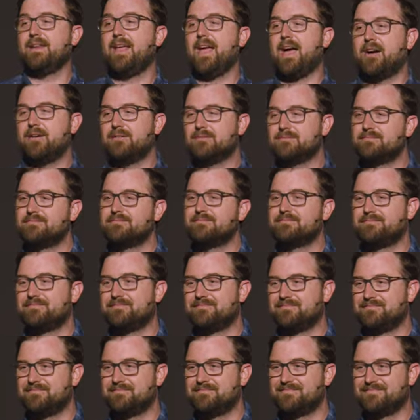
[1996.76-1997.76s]
now,
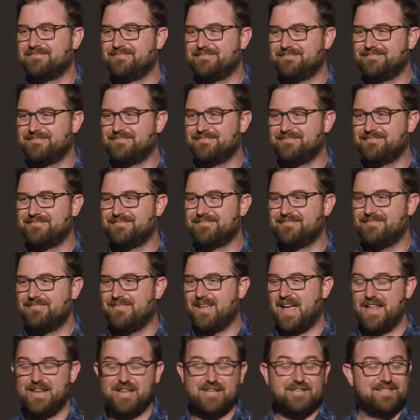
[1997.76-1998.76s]

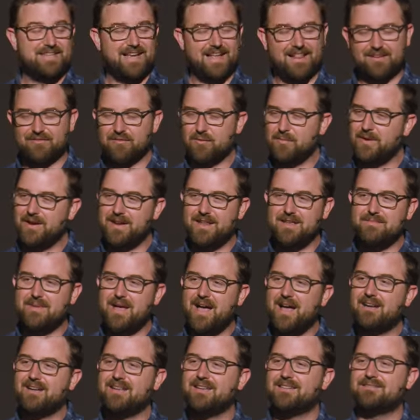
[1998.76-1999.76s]
and you'd tell everybody
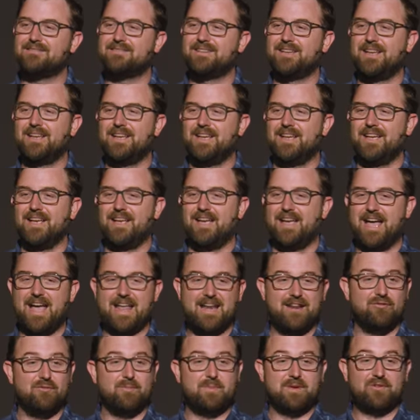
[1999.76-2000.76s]
about it,
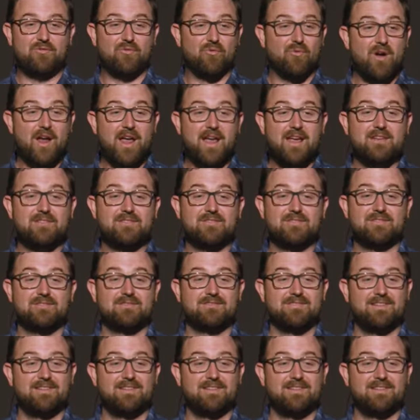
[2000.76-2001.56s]
and it would be great,